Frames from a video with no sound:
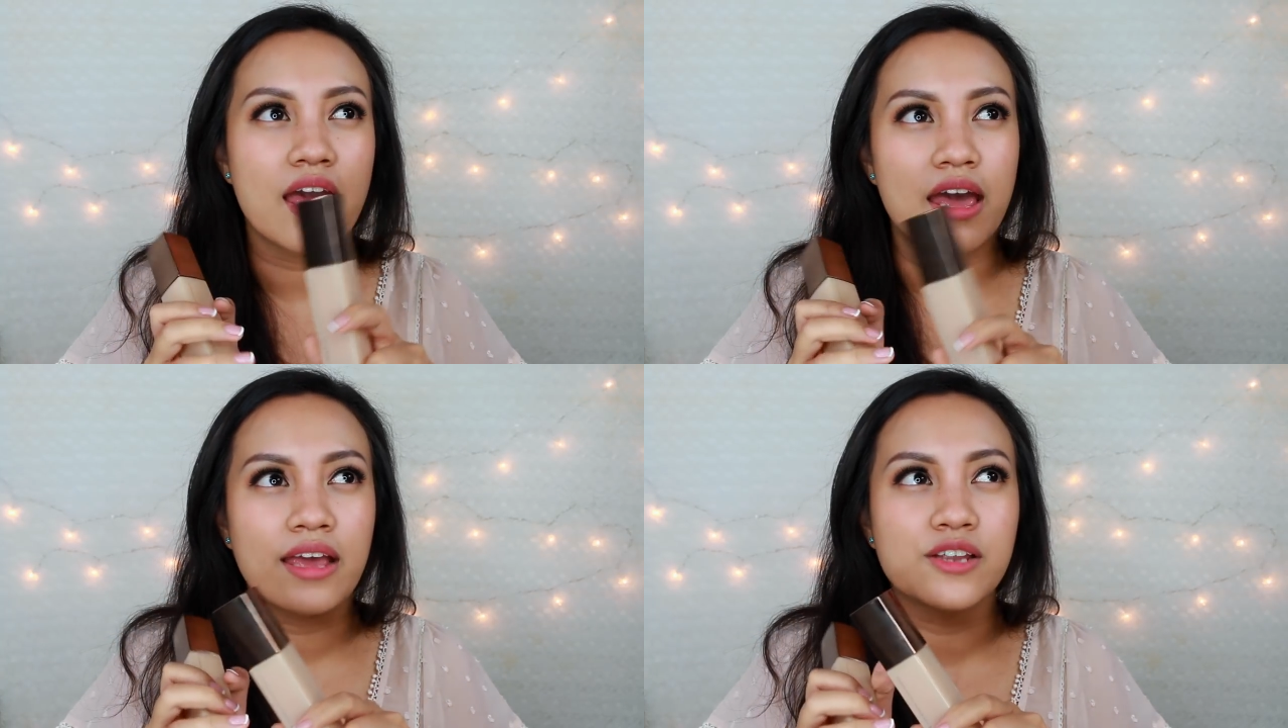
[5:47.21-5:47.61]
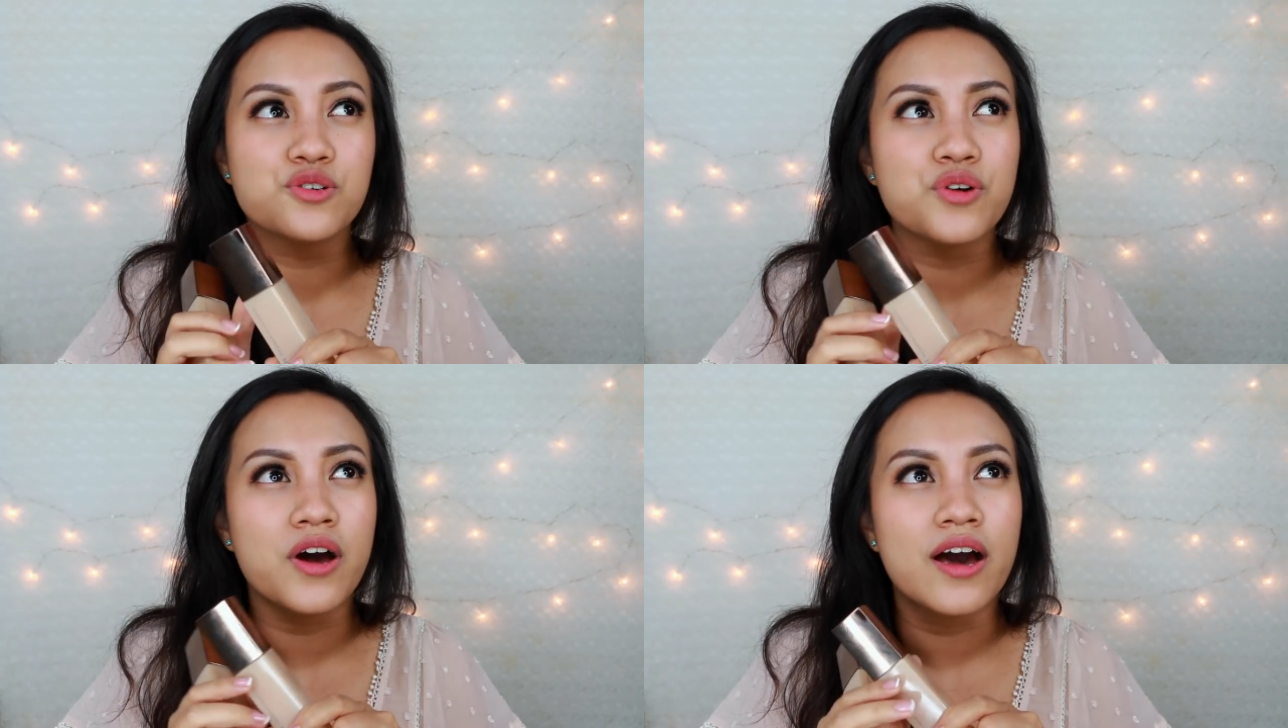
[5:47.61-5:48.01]
a
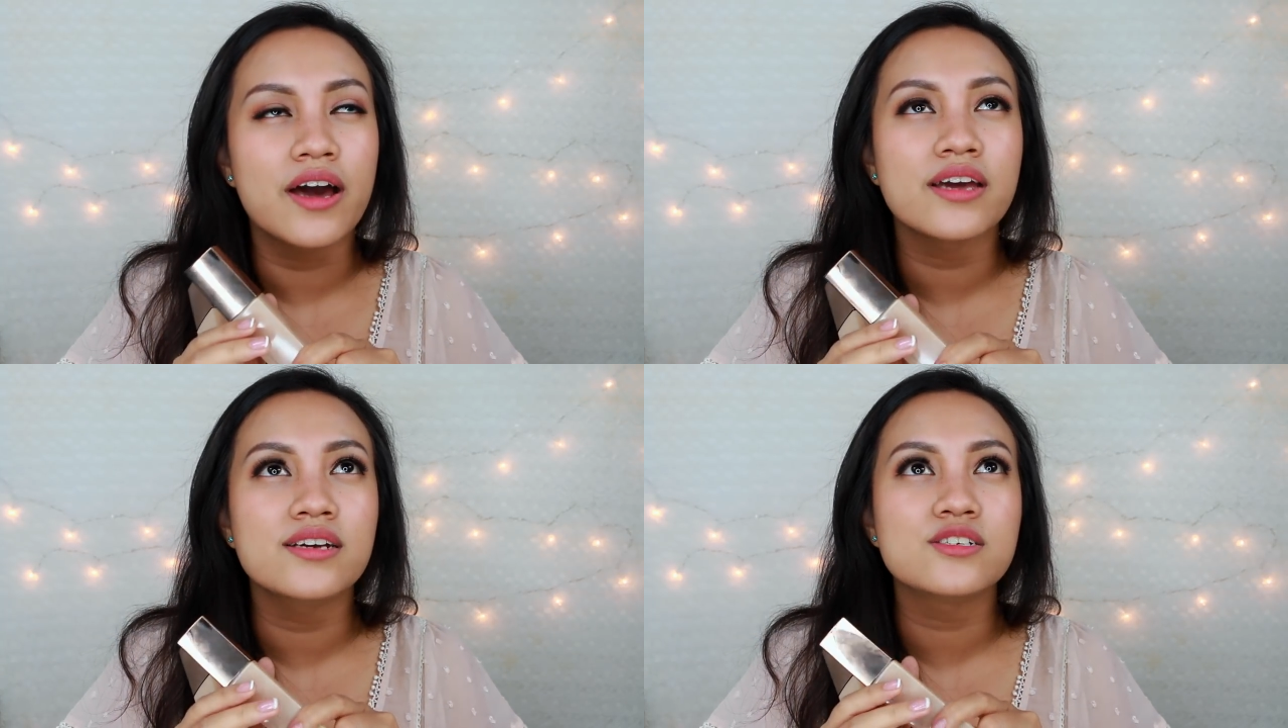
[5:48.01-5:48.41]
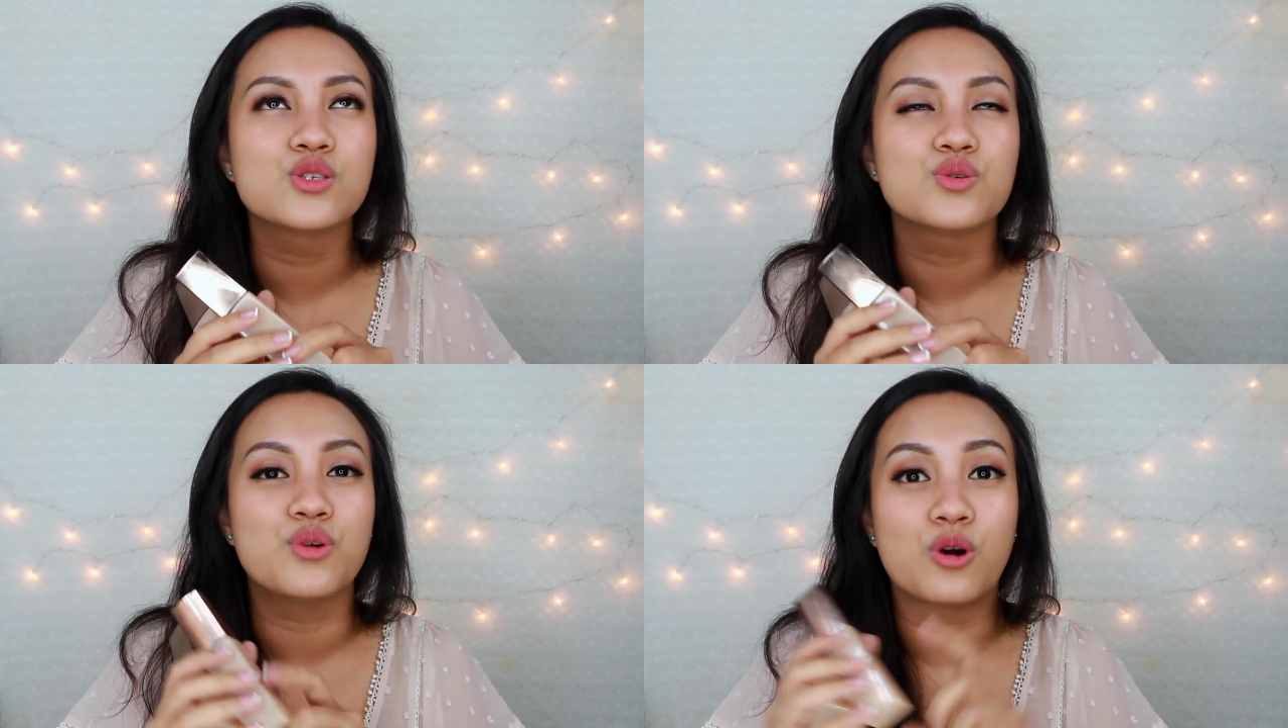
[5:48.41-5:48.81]
dry
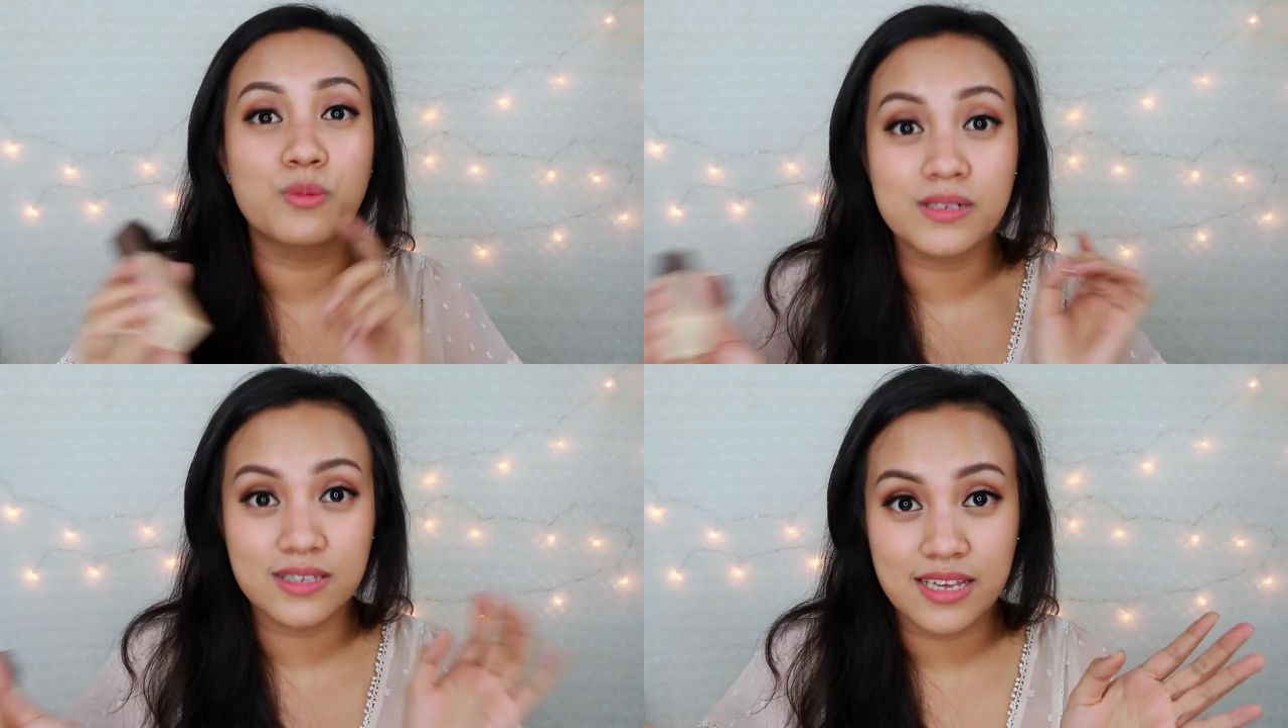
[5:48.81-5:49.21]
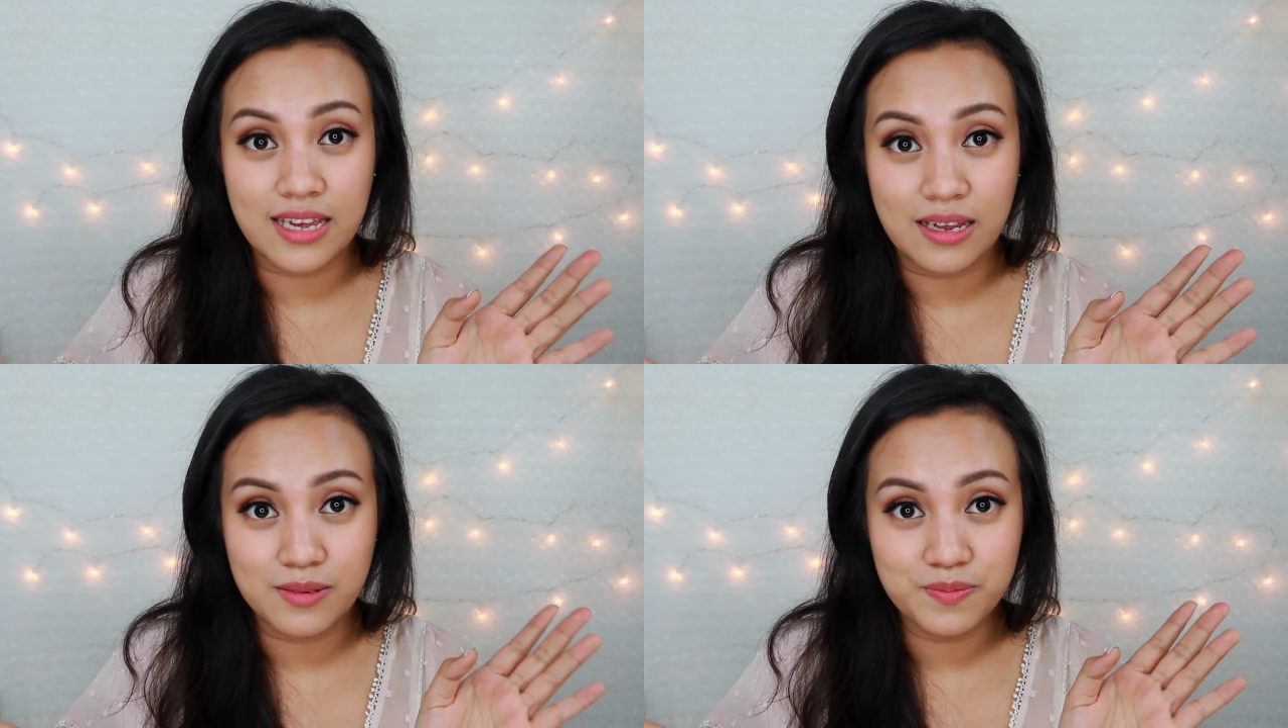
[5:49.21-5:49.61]
to normal
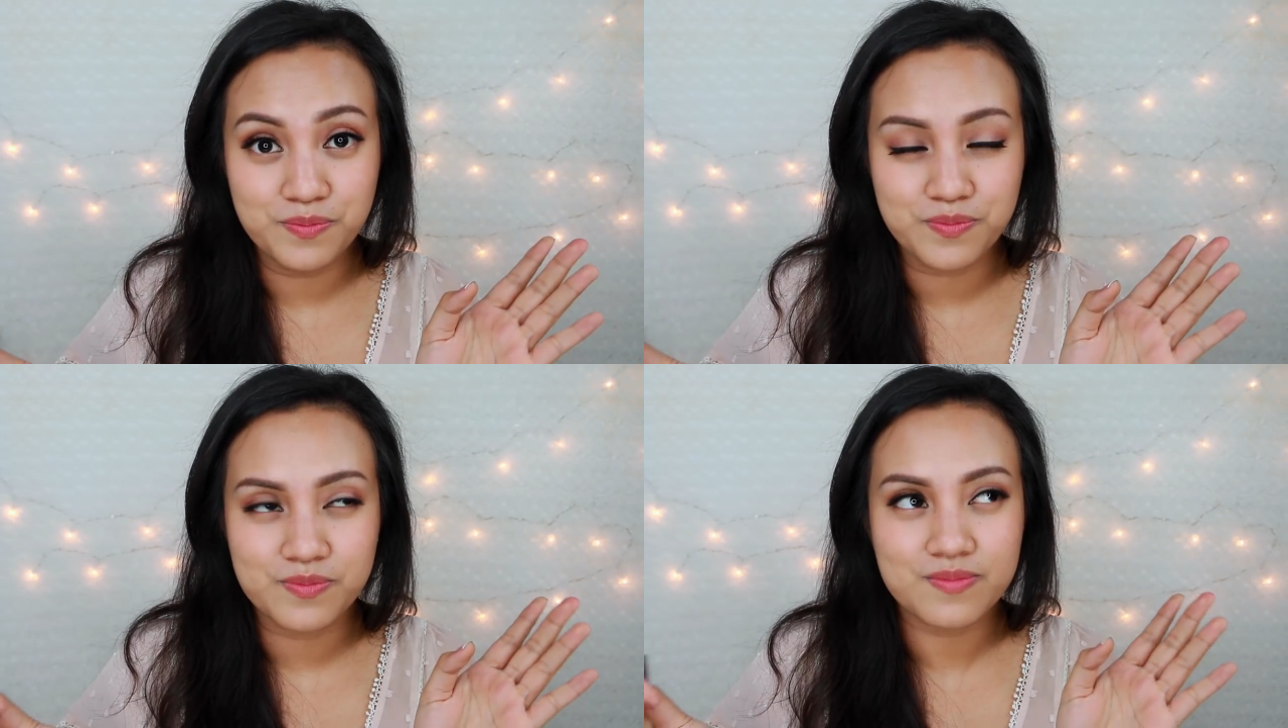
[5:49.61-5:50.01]
skin.